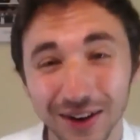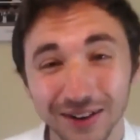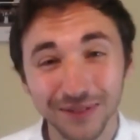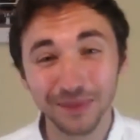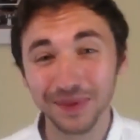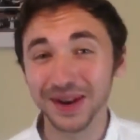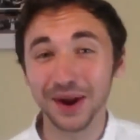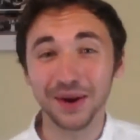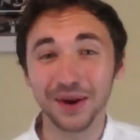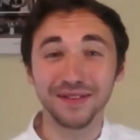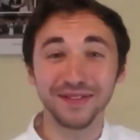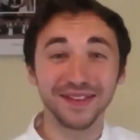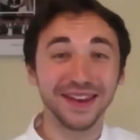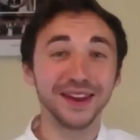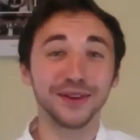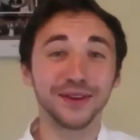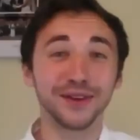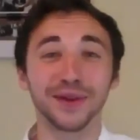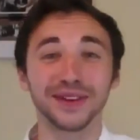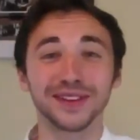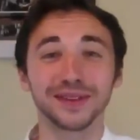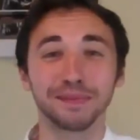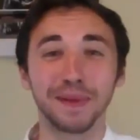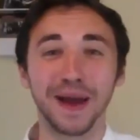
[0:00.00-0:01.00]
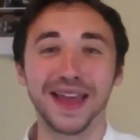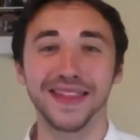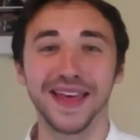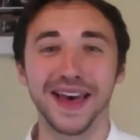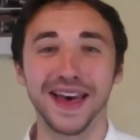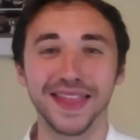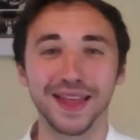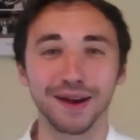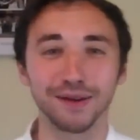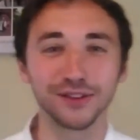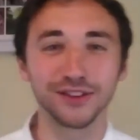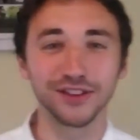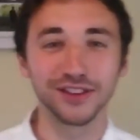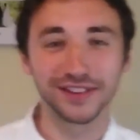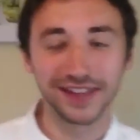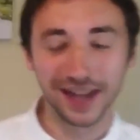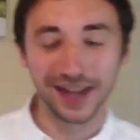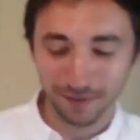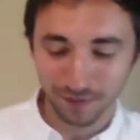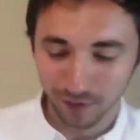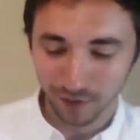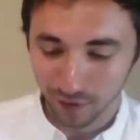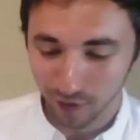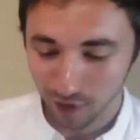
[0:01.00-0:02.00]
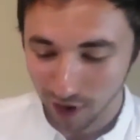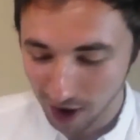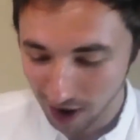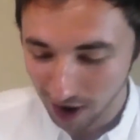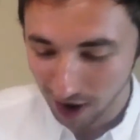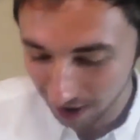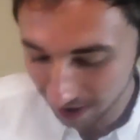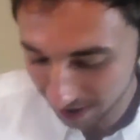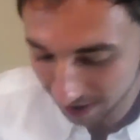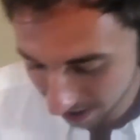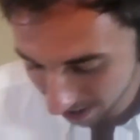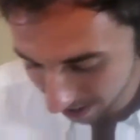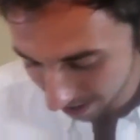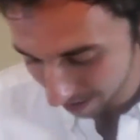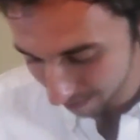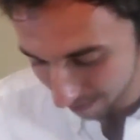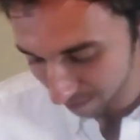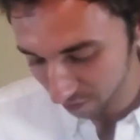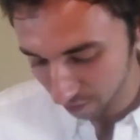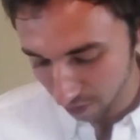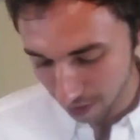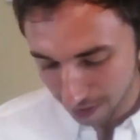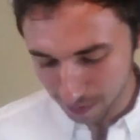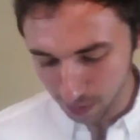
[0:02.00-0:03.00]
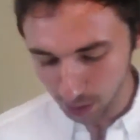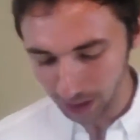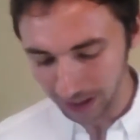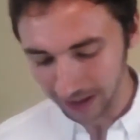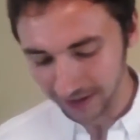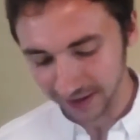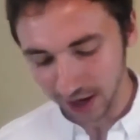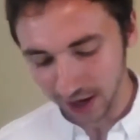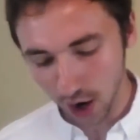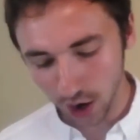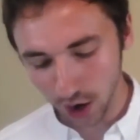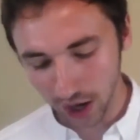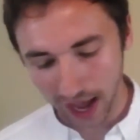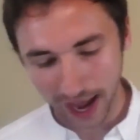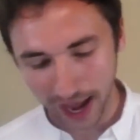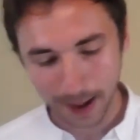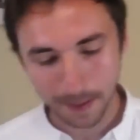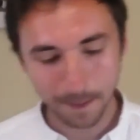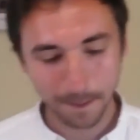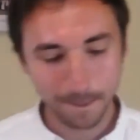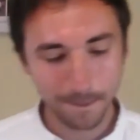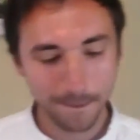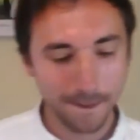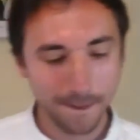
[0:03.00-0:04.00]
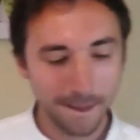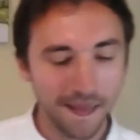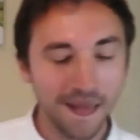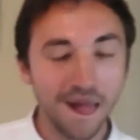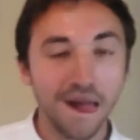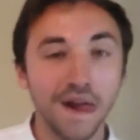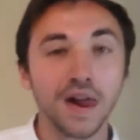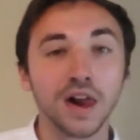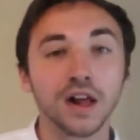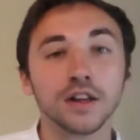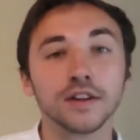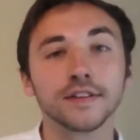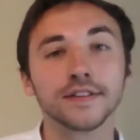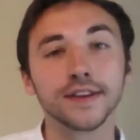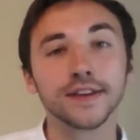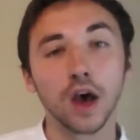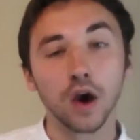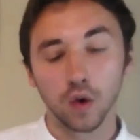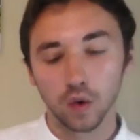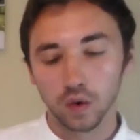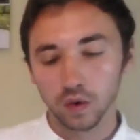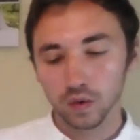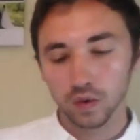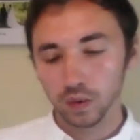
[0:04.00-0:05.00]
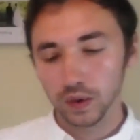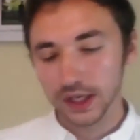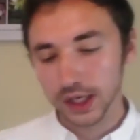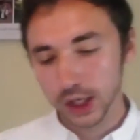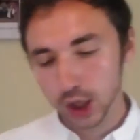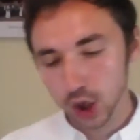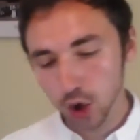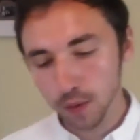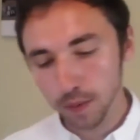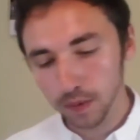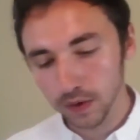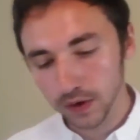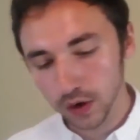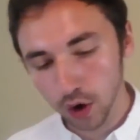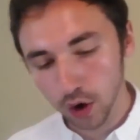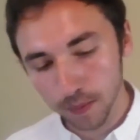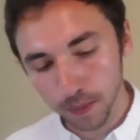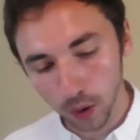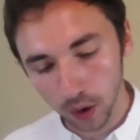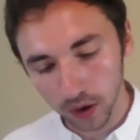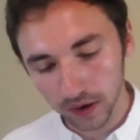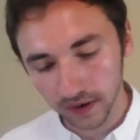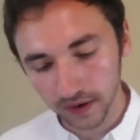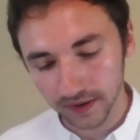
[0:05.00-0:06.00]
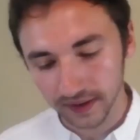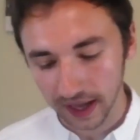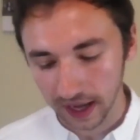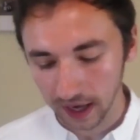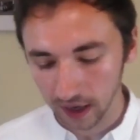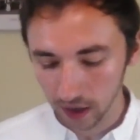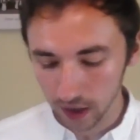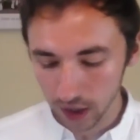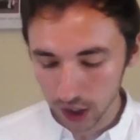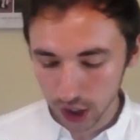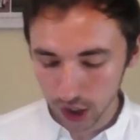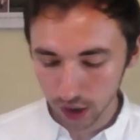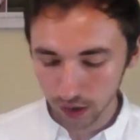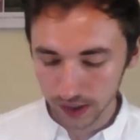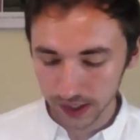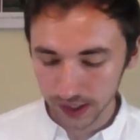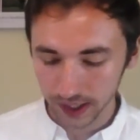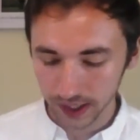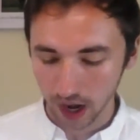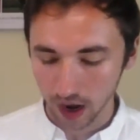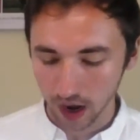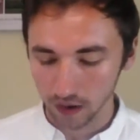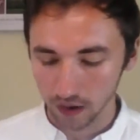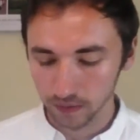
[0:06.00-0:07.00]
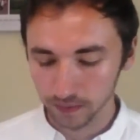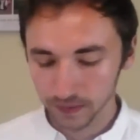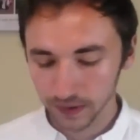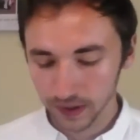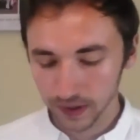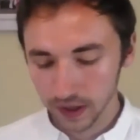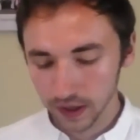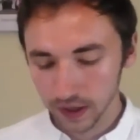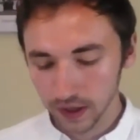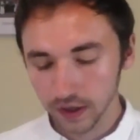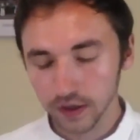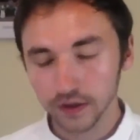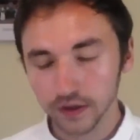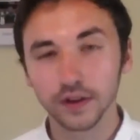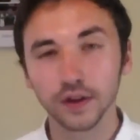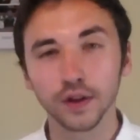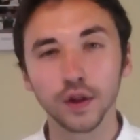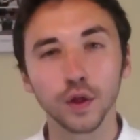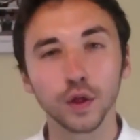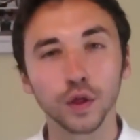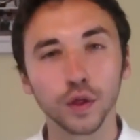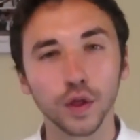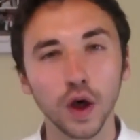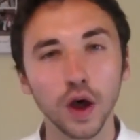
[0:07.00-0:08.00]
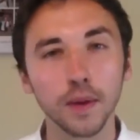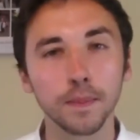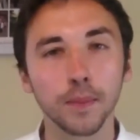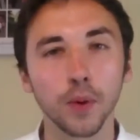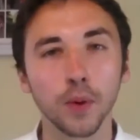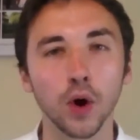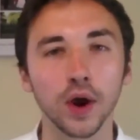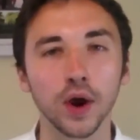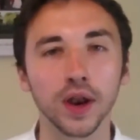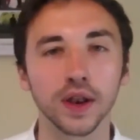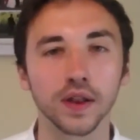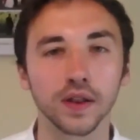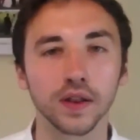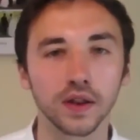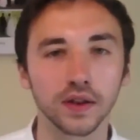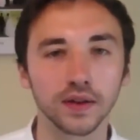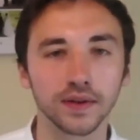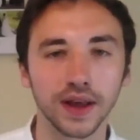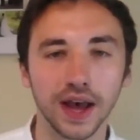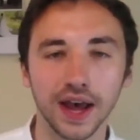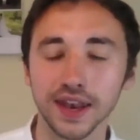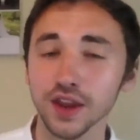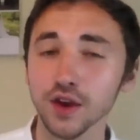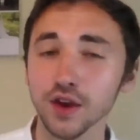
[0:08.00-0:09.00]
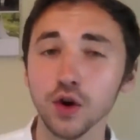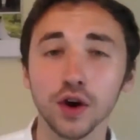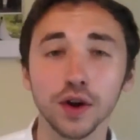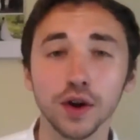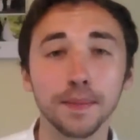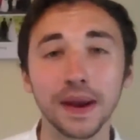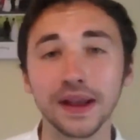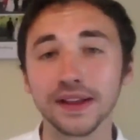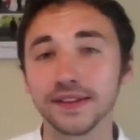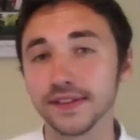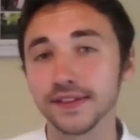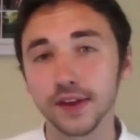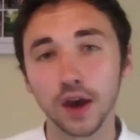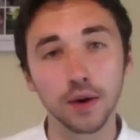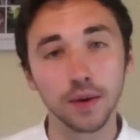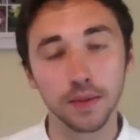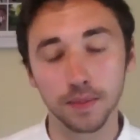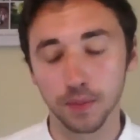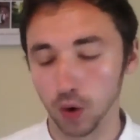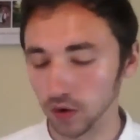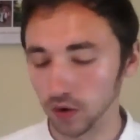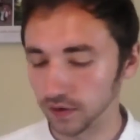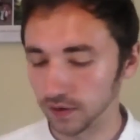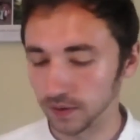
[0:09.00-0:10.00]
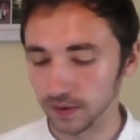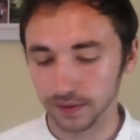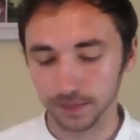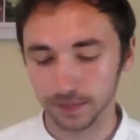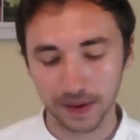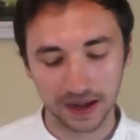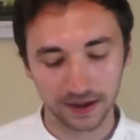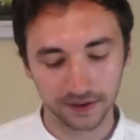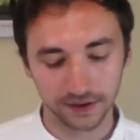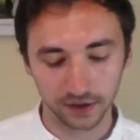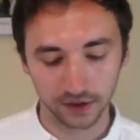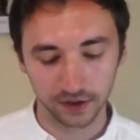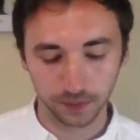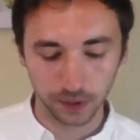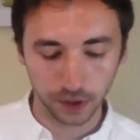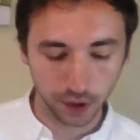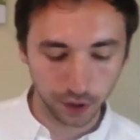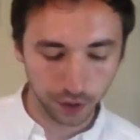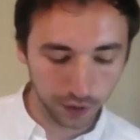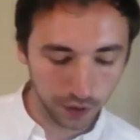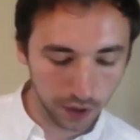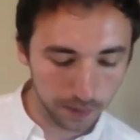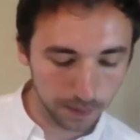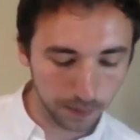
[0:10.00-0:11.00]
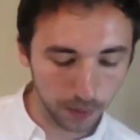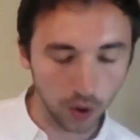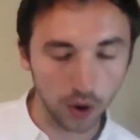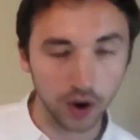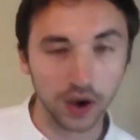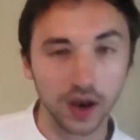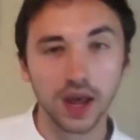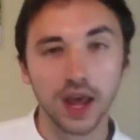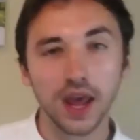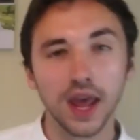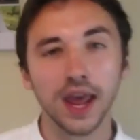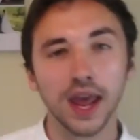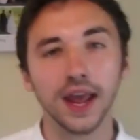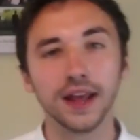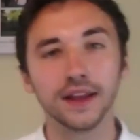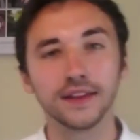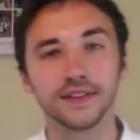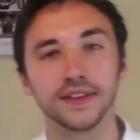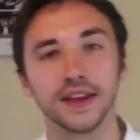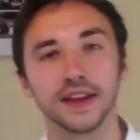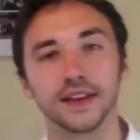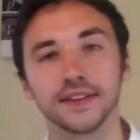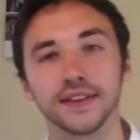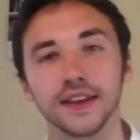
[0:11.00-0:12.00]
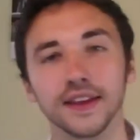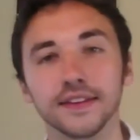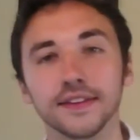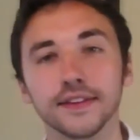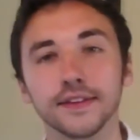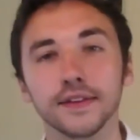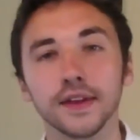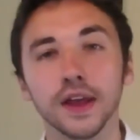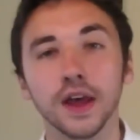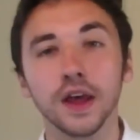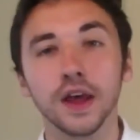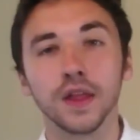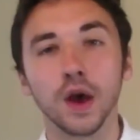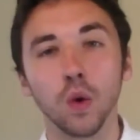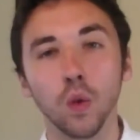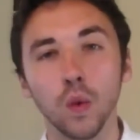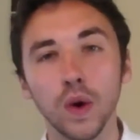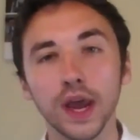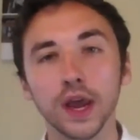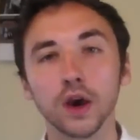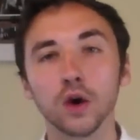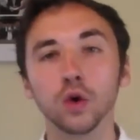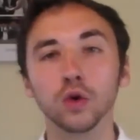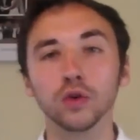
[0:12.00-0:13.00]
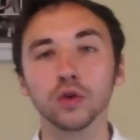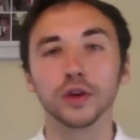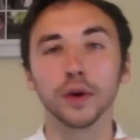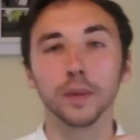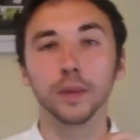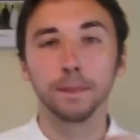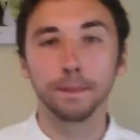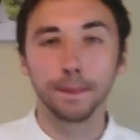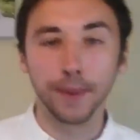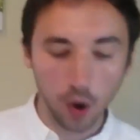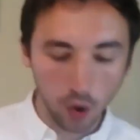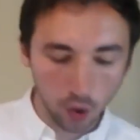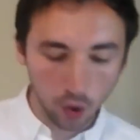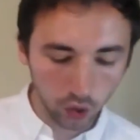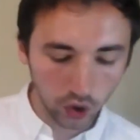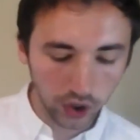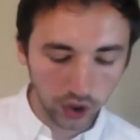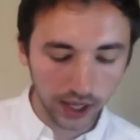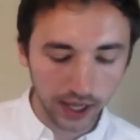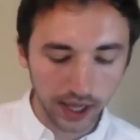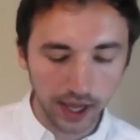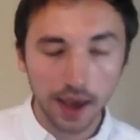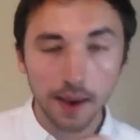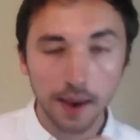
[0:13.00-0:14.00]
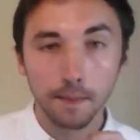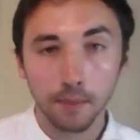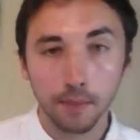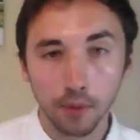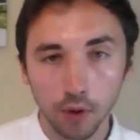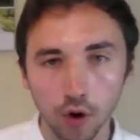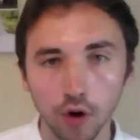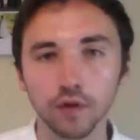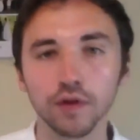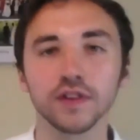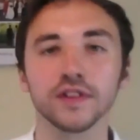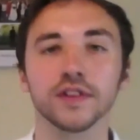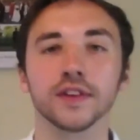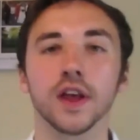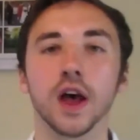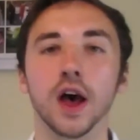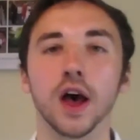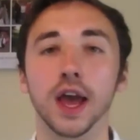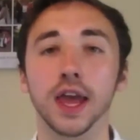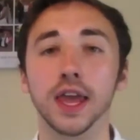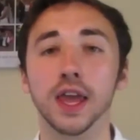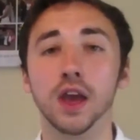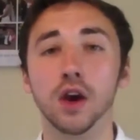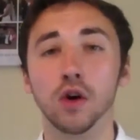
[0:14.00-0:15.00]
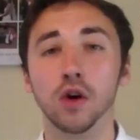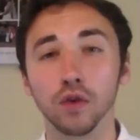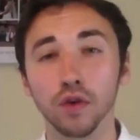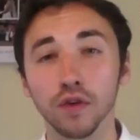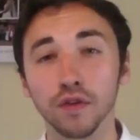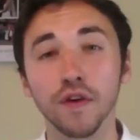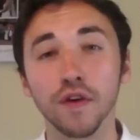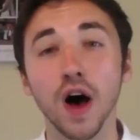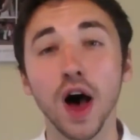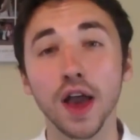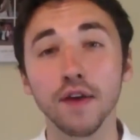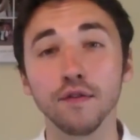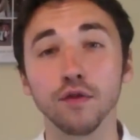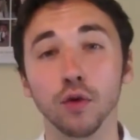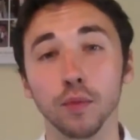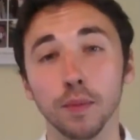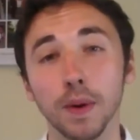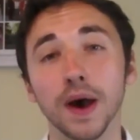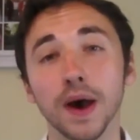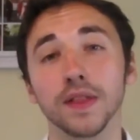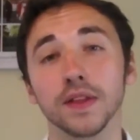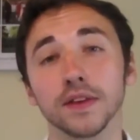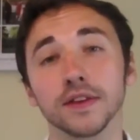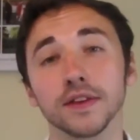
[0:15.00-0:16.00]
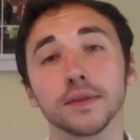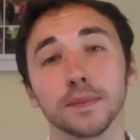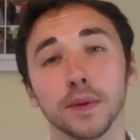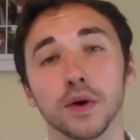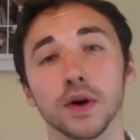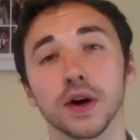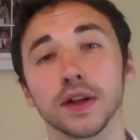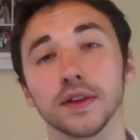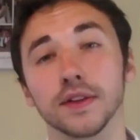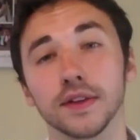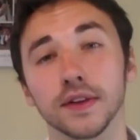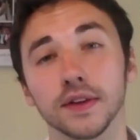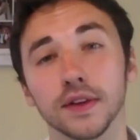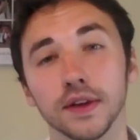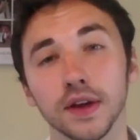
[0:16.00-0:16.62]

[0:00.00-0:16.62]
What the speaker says: We don't even need to explain that. That was just helpful for our bodies. Okay. So we're two points in, two to go. So the third point, and you could make so many points in this passage, but the third point is this, is that we're called to boldly prophesy revival by the Spirit.